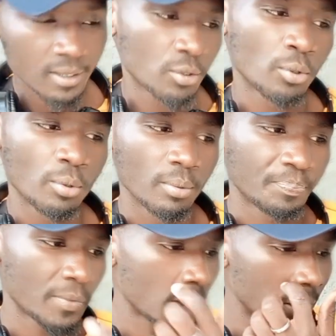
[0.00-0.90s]
So
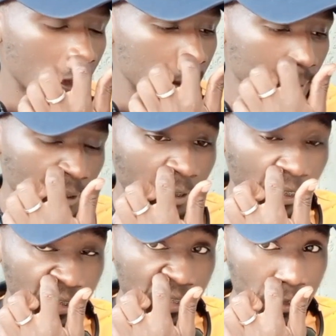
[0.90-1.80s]
that is
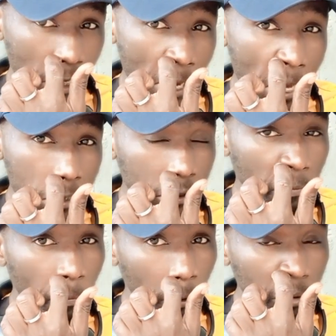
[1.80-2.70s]

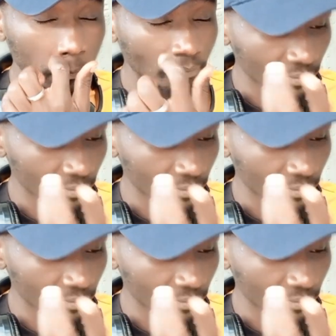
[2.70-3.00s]
simple.